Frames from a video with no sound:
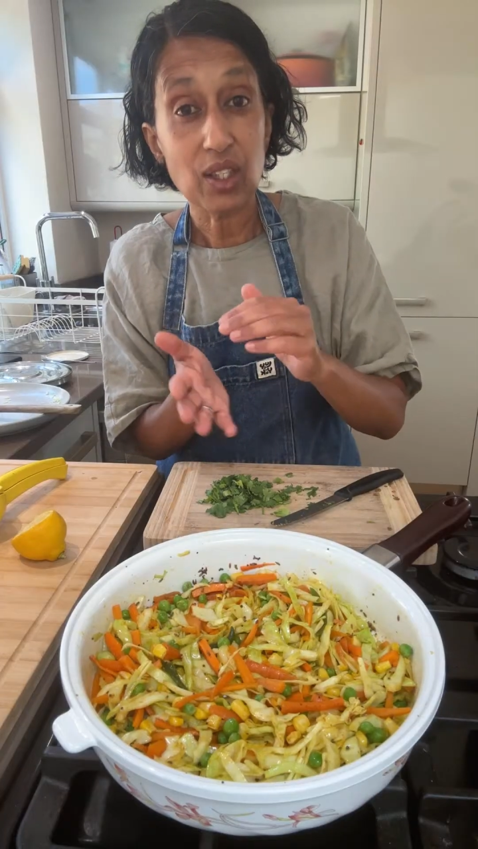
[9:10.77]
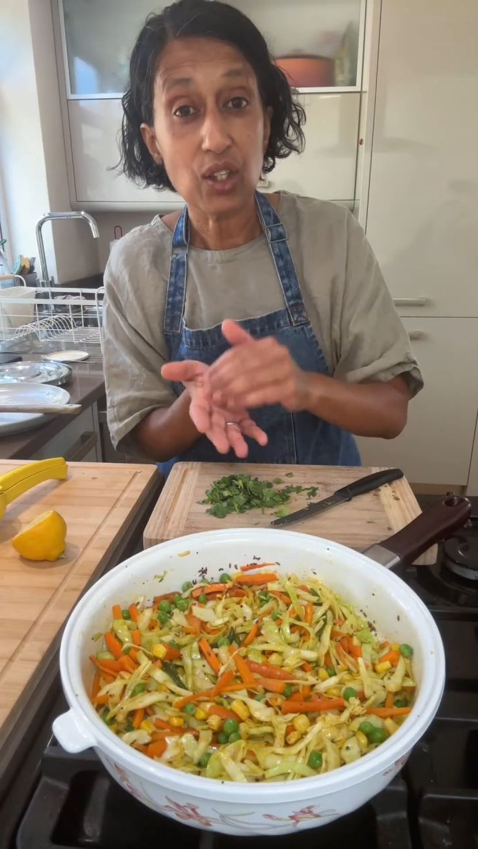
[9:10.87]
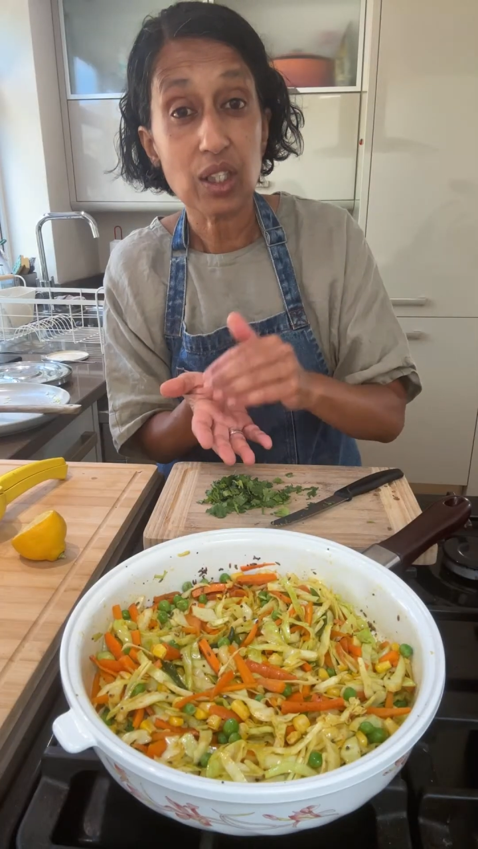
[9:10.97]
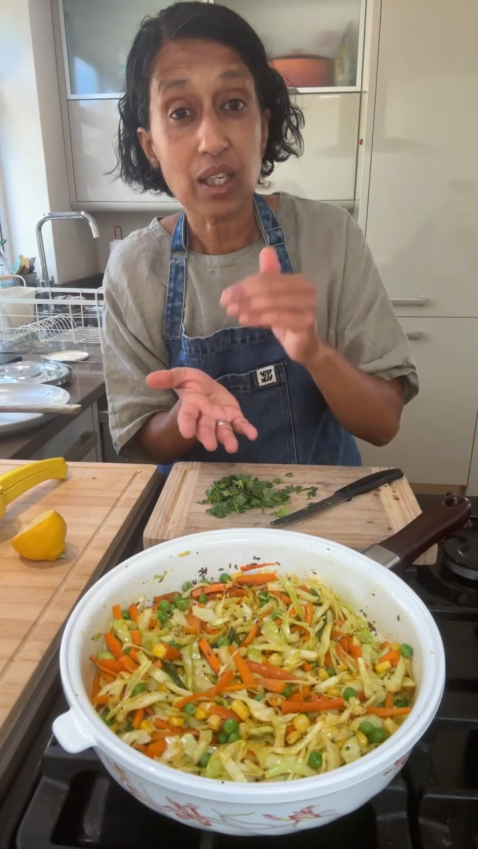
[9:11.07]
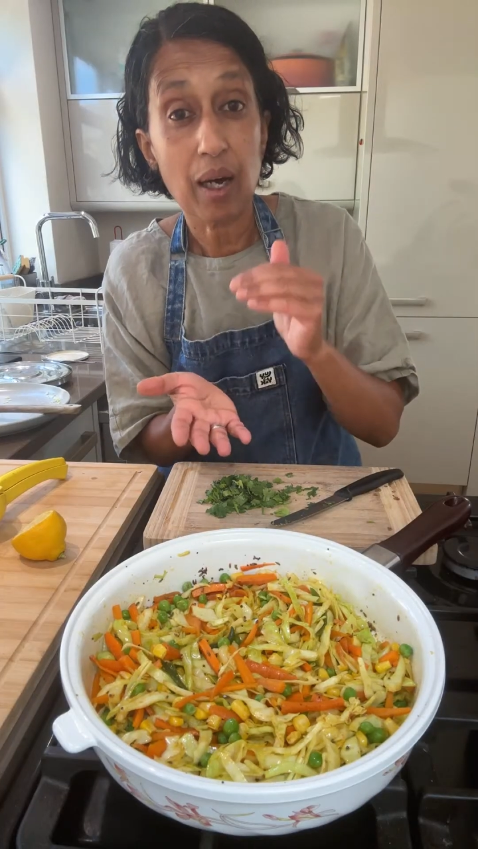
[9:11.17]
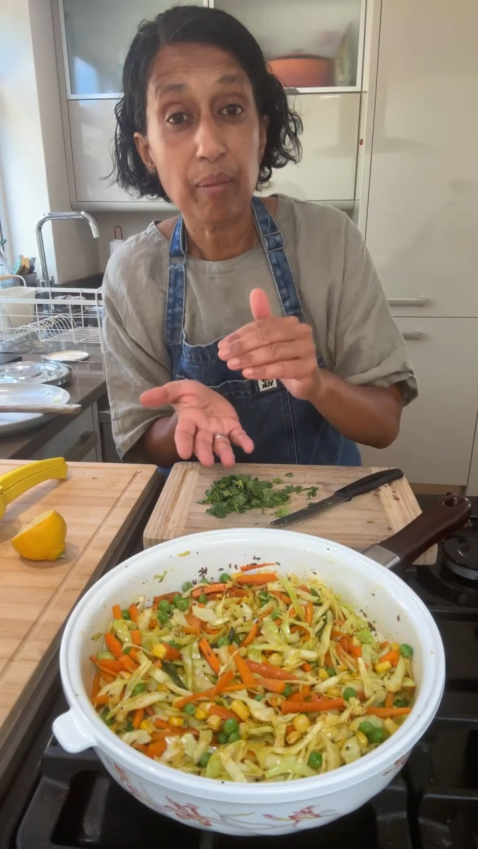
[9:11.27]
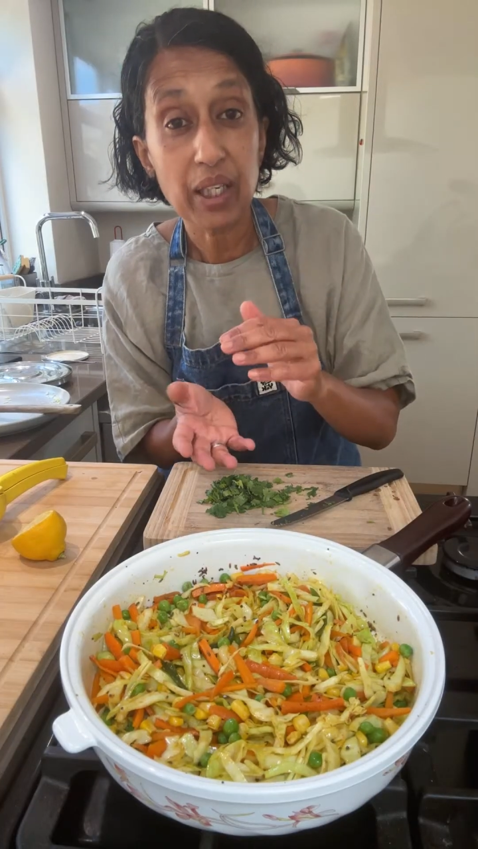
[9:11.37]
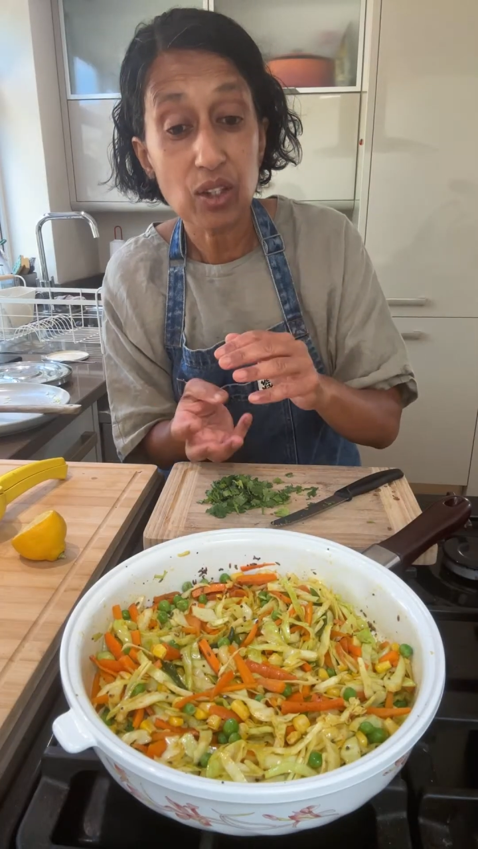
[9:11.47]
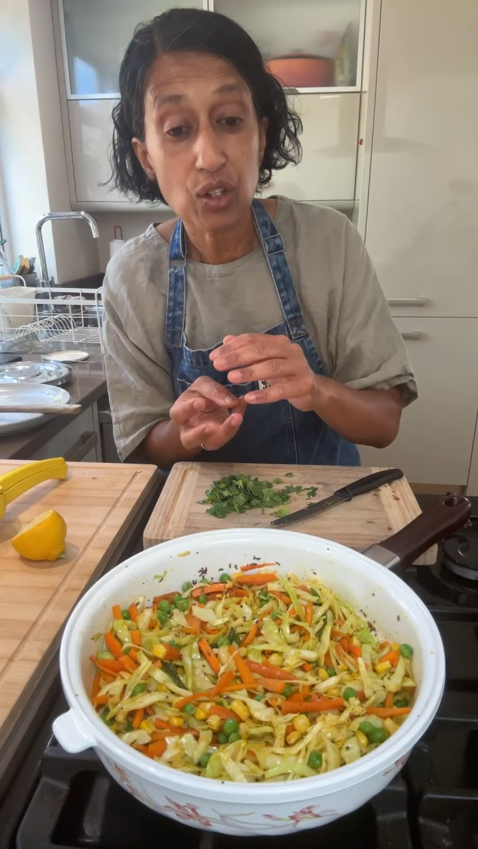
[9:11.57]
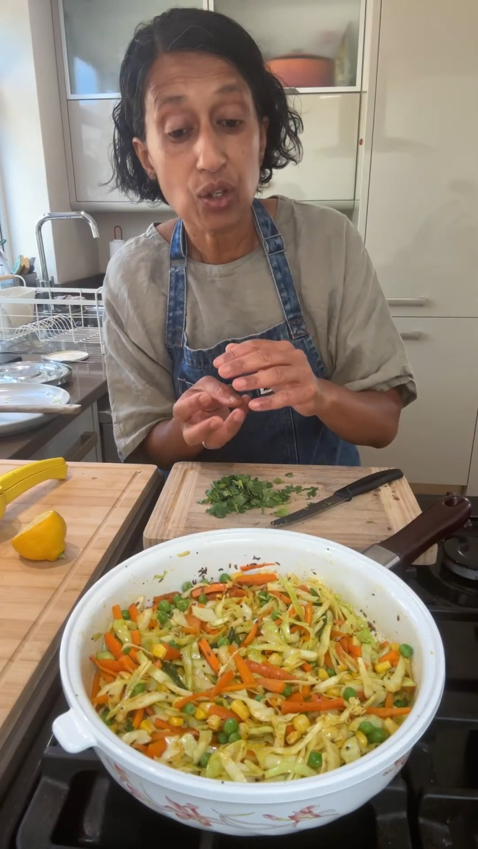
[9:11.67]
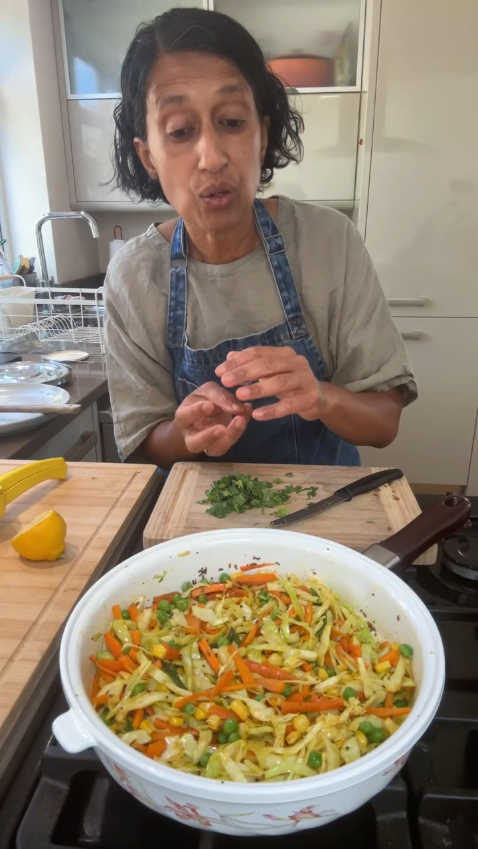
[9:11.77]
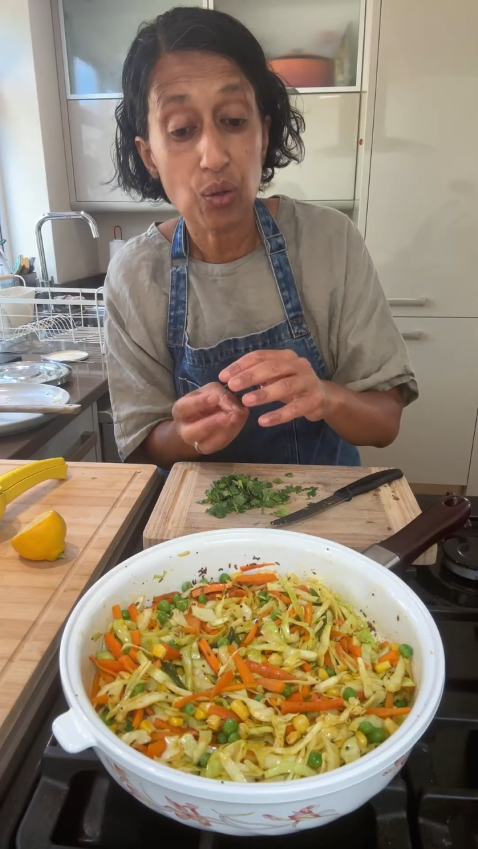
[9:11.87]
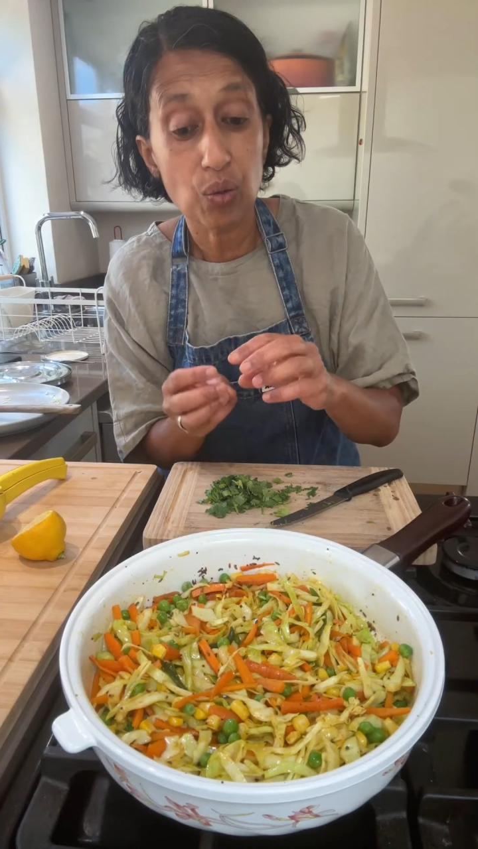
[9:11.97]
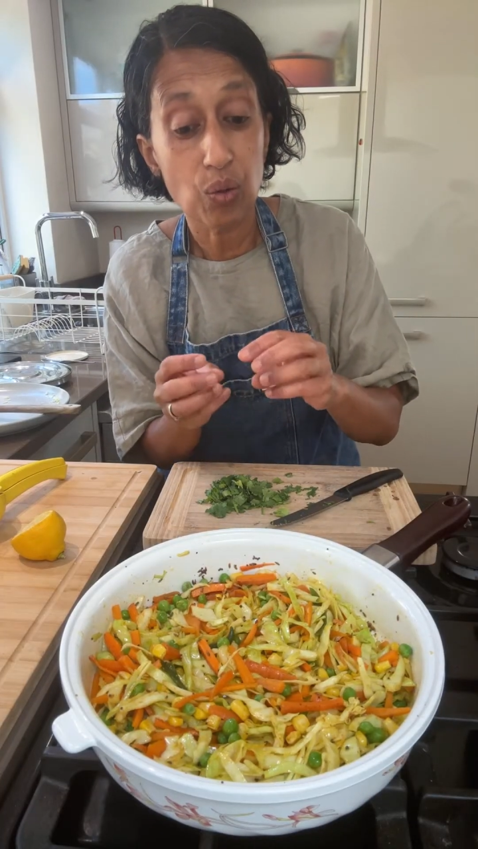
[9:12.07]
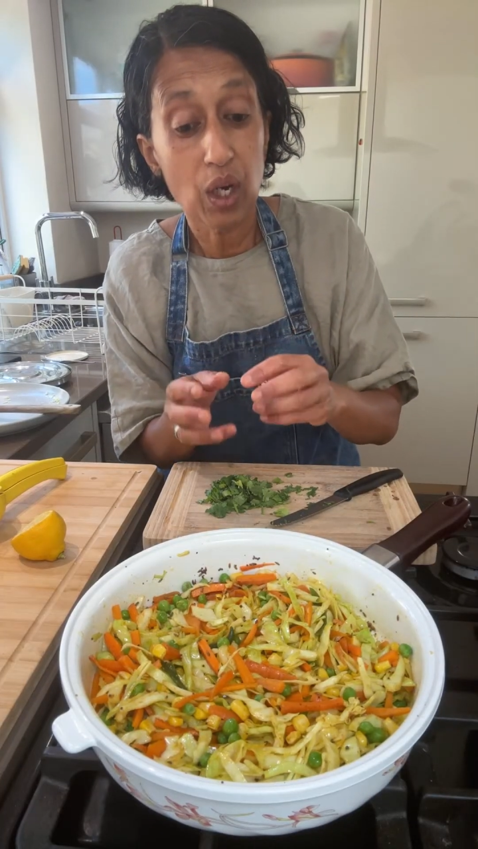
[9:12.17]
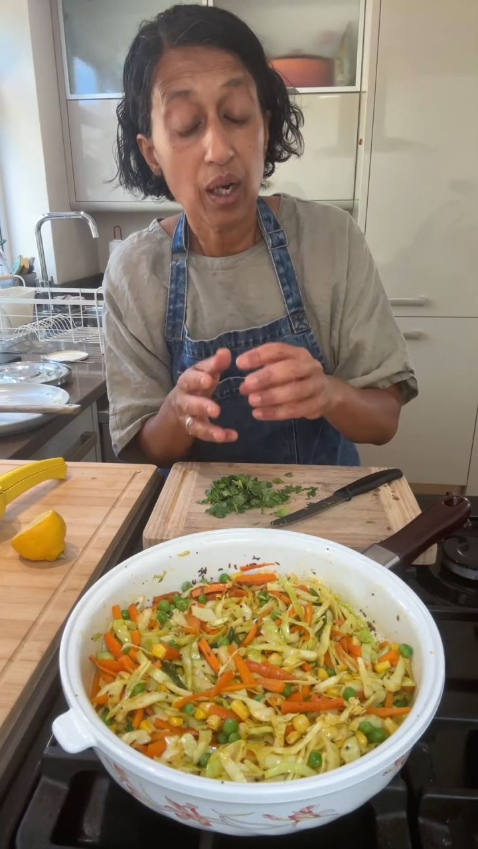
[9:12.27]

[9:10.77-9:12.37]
just coming to